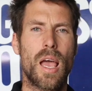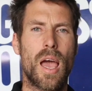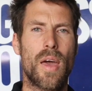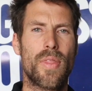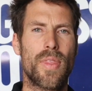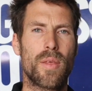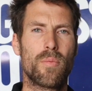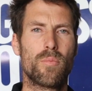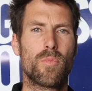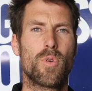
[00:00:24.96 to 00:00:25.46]

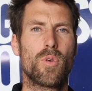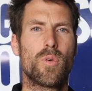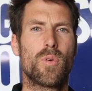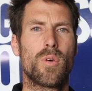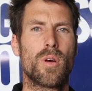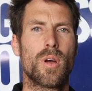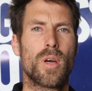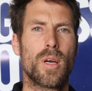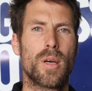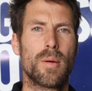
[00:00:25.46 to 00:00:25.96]
and then
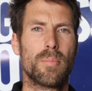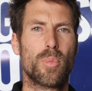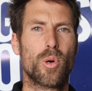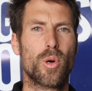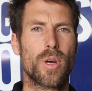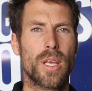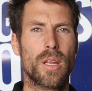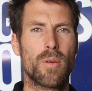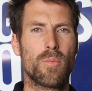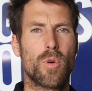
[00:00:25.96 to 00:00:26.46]
we'll
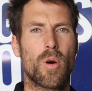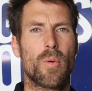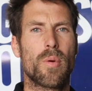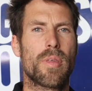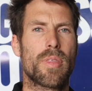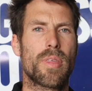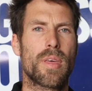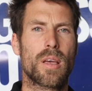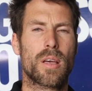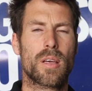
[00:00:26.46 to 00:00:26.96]
put in what
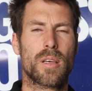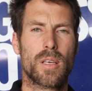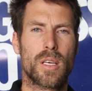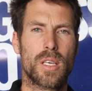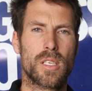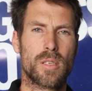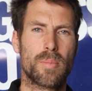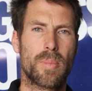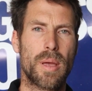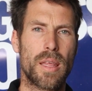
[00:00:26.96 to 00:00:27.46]
we think
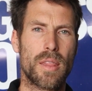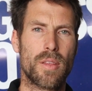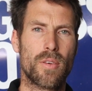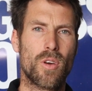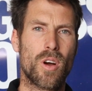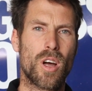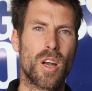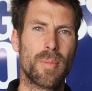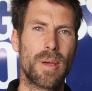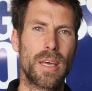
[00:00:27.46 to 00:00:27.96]
is about the
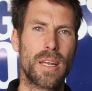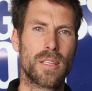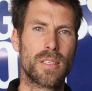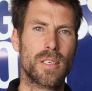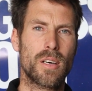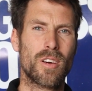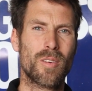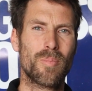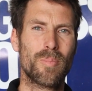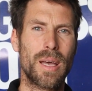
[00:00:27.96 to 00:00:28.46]
right amount of
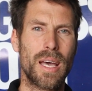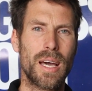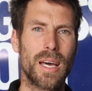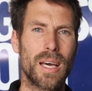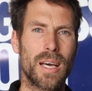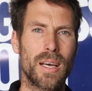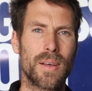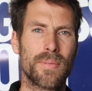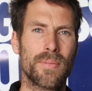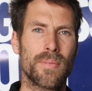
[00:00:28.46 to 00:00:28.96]
talcum powder